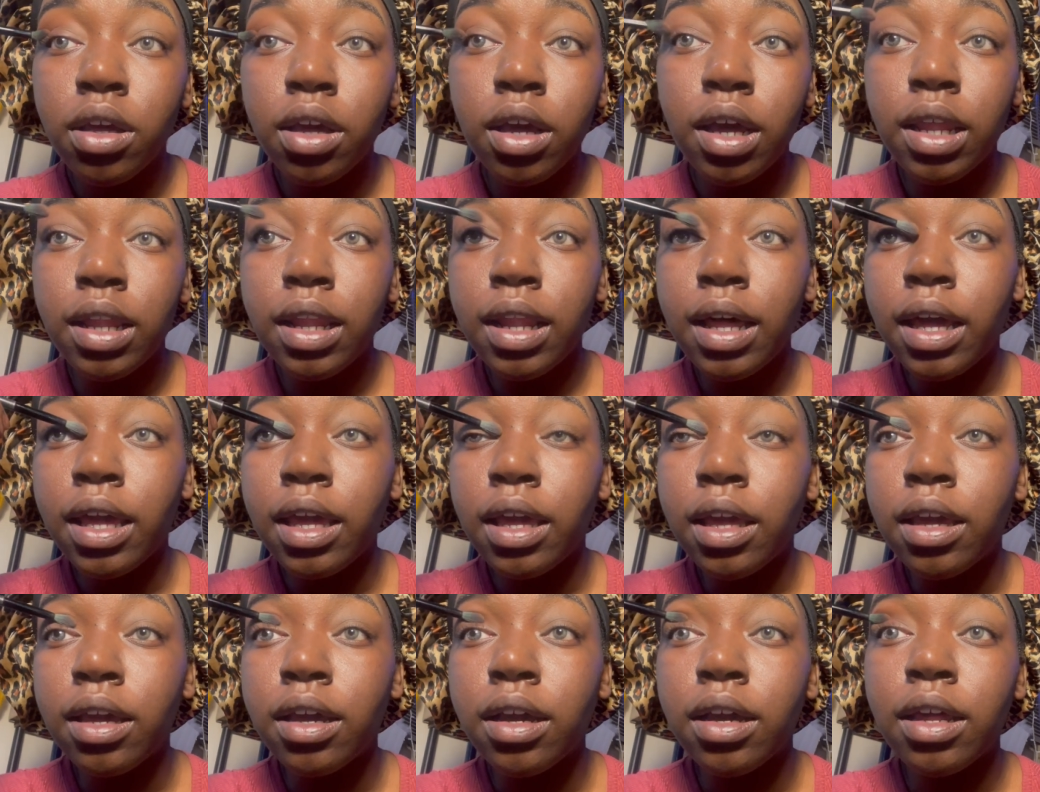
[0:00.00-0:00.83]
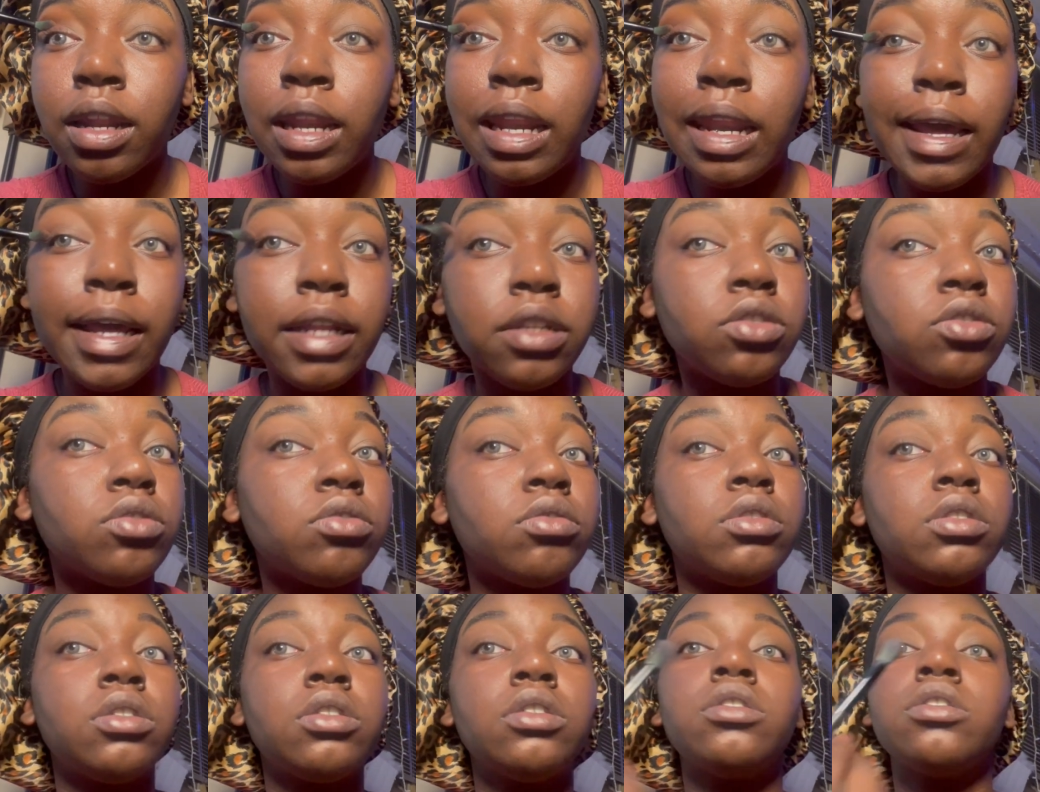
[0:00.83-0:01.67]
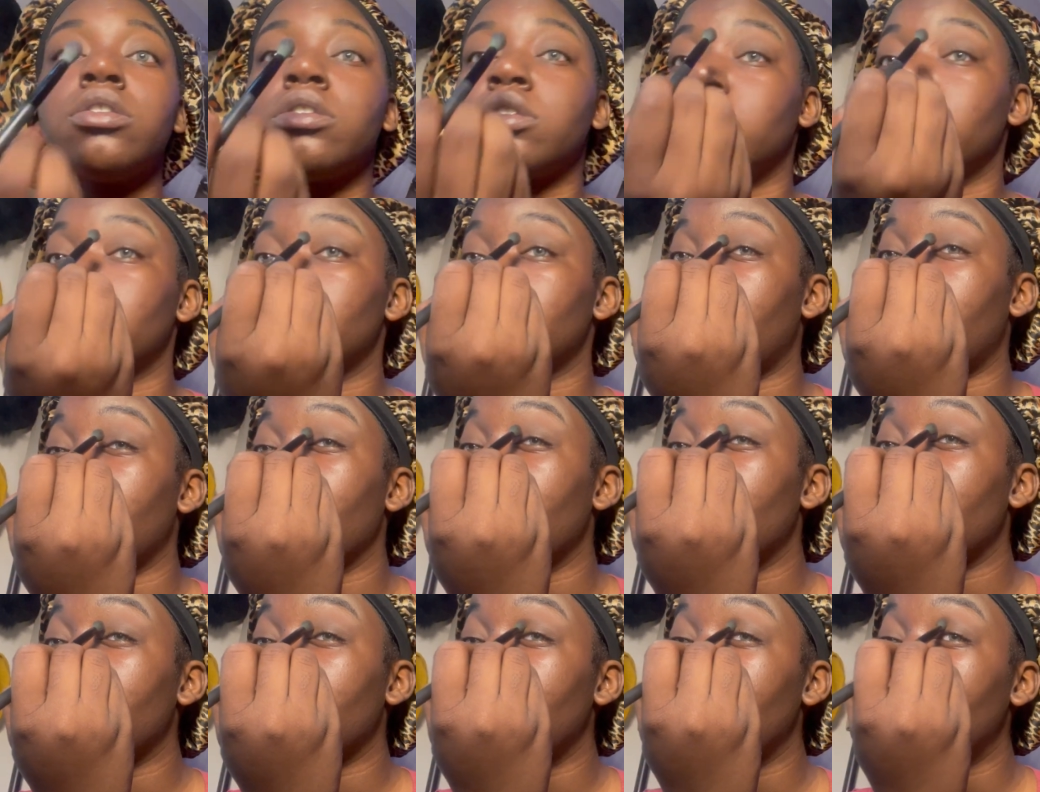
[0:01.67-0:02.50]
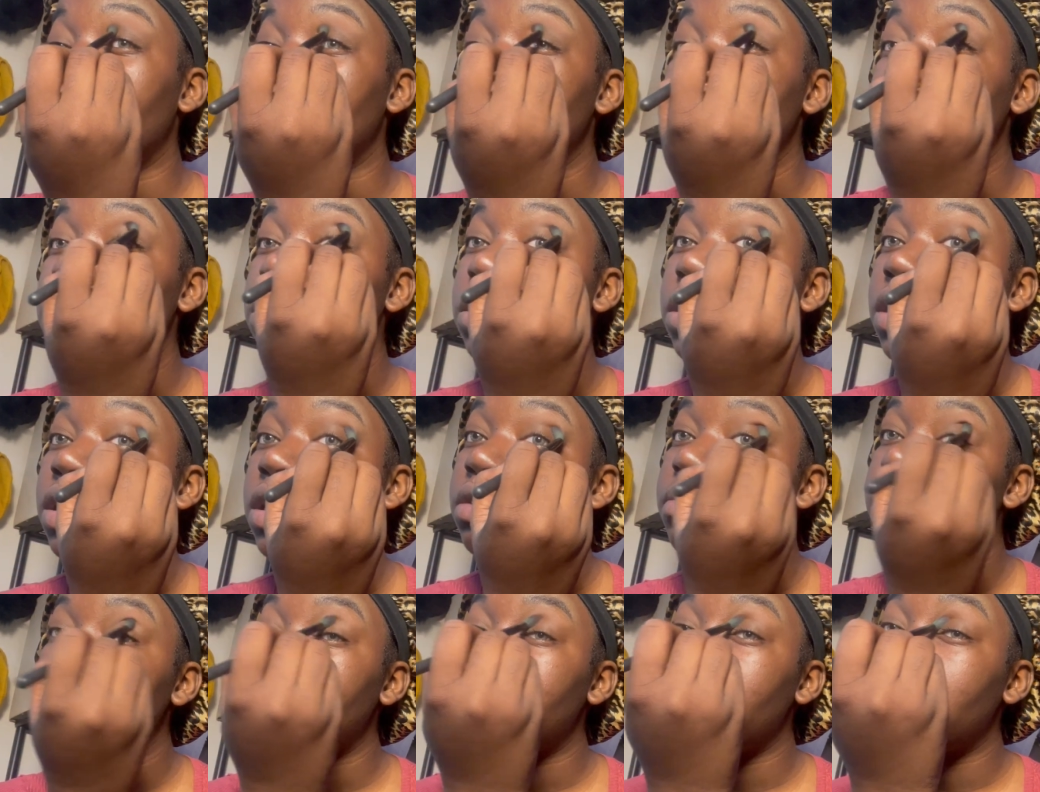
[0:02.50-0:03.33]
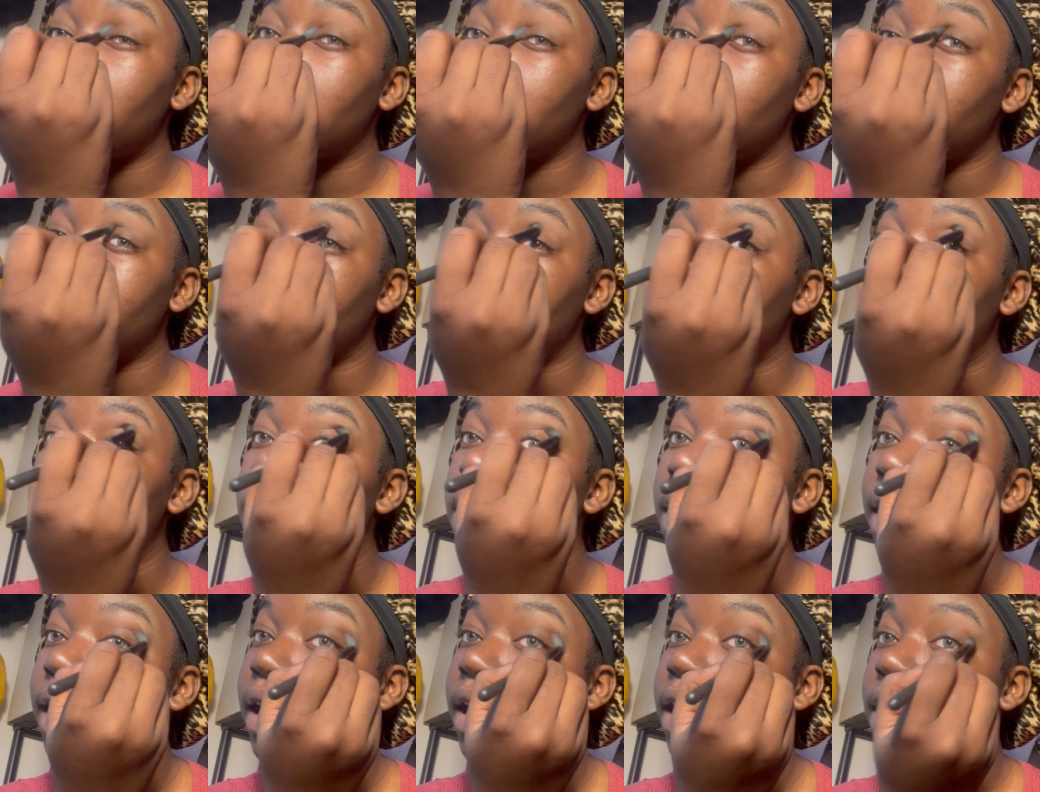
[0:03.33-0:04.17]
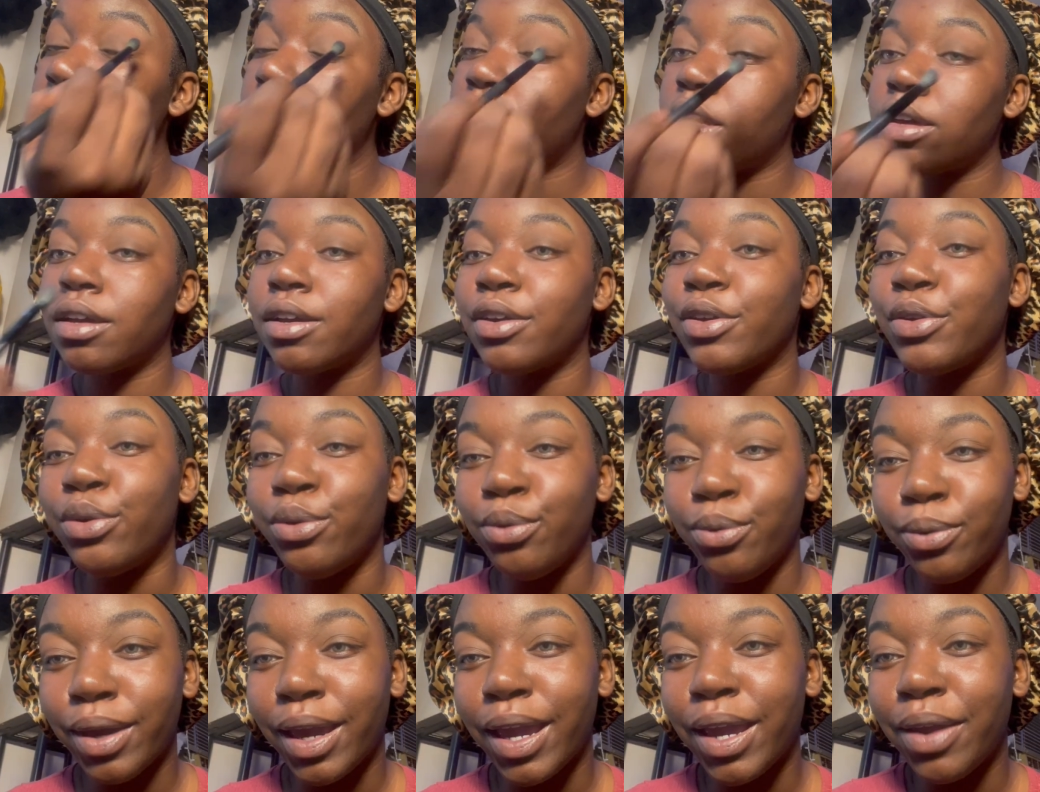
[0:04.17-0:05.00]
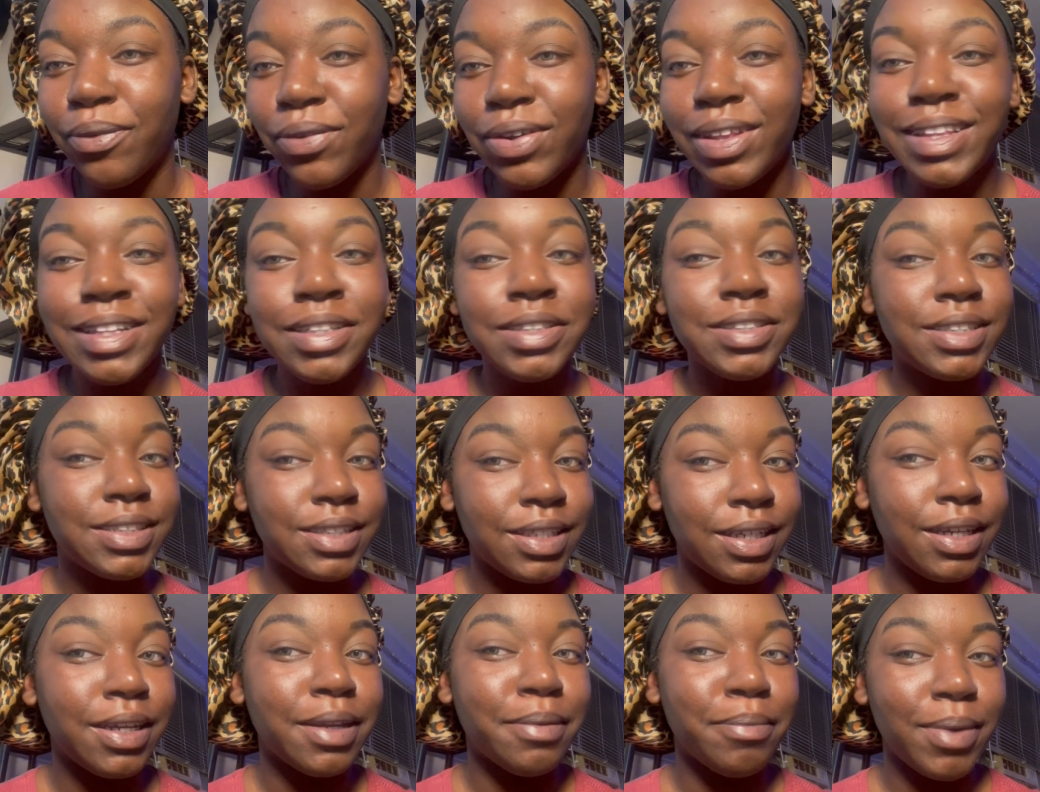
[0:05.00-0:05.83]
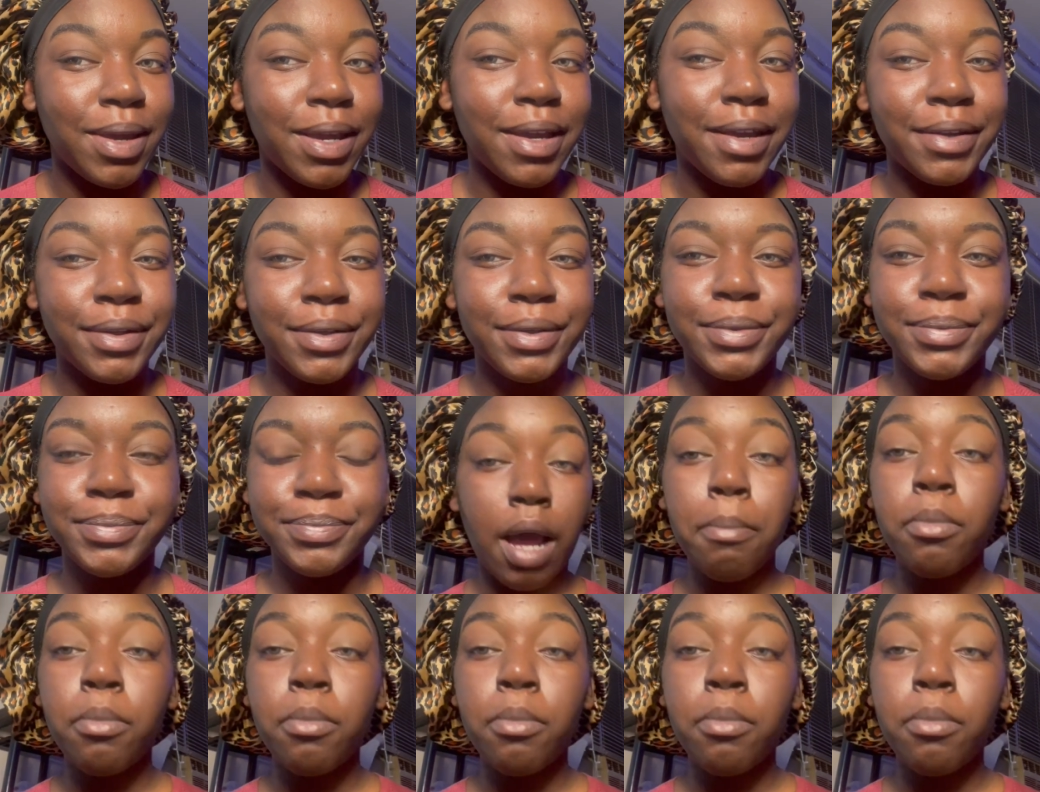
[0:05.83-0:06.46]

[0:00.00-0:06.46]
I like natural looks. Like you can see the makeup, but like you can't really see the makeup.